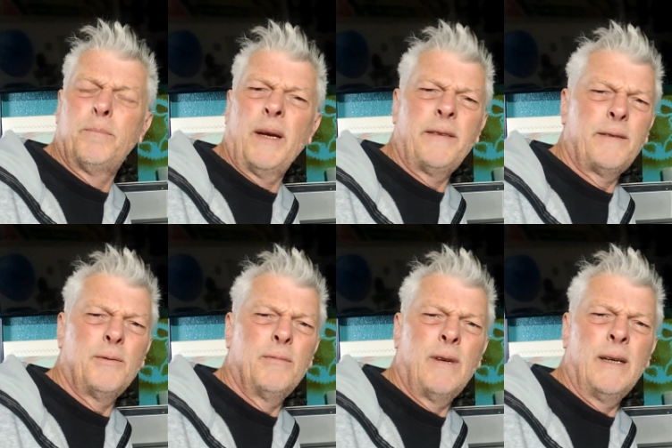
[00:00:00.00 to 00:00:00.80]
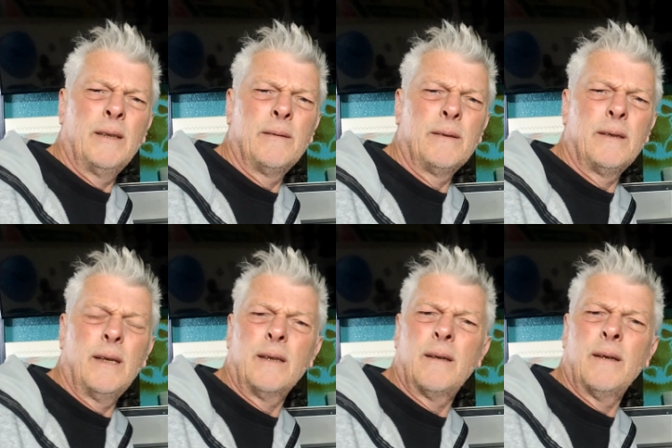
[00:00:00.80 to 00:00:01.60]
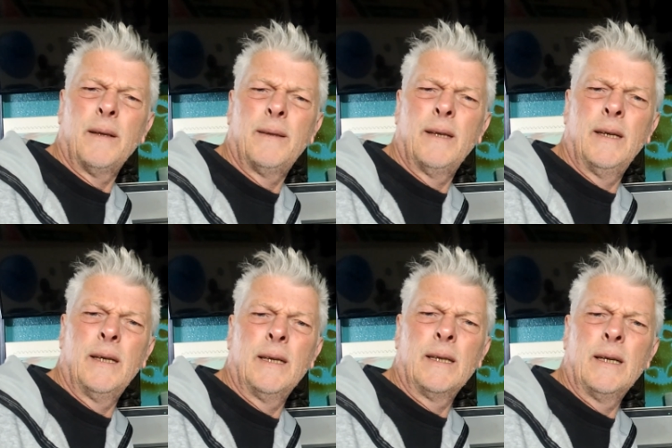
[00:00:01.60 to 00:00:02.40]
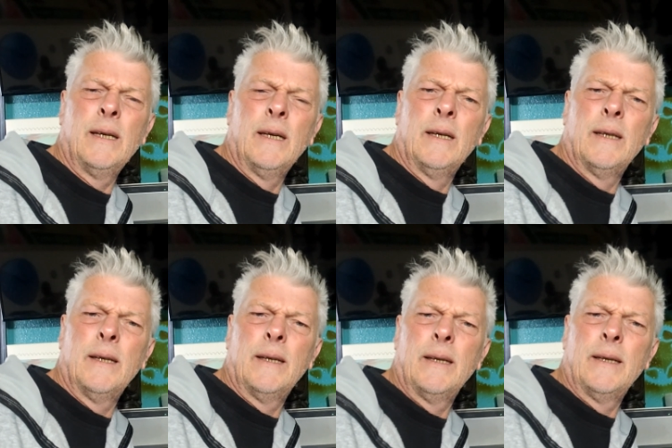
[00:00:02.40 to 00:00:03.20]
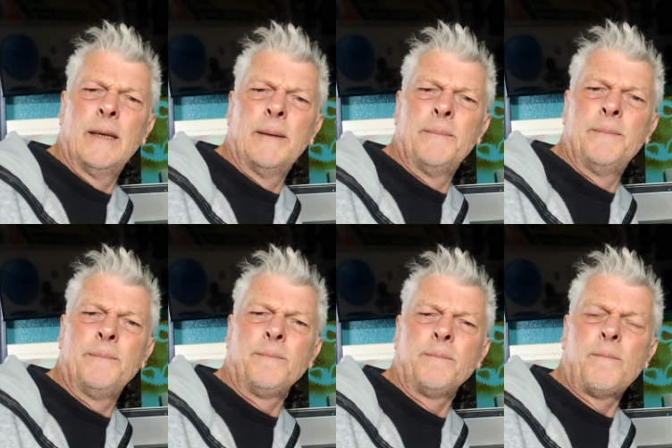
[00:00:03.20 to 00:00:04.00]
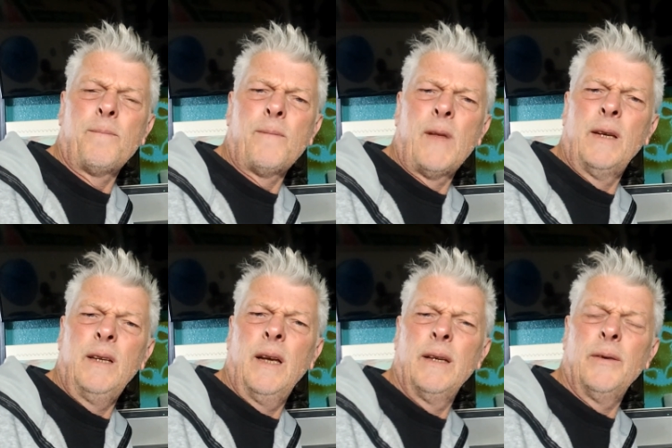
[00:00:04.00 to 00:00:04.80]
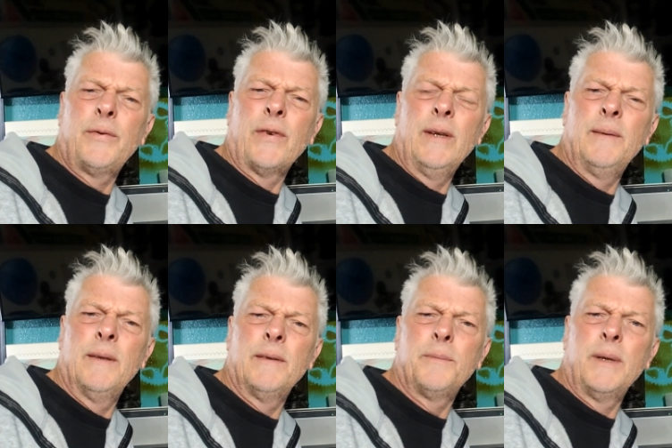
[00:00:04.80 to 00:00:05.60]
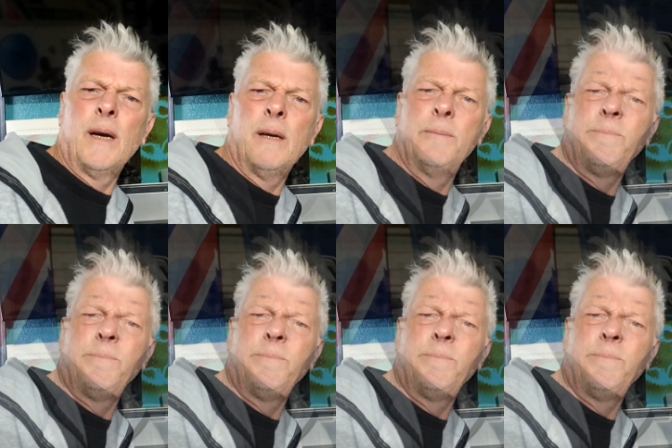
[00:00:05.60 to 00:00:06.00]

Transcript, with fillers: best all round that kind of thing um, yeah you'll see as we go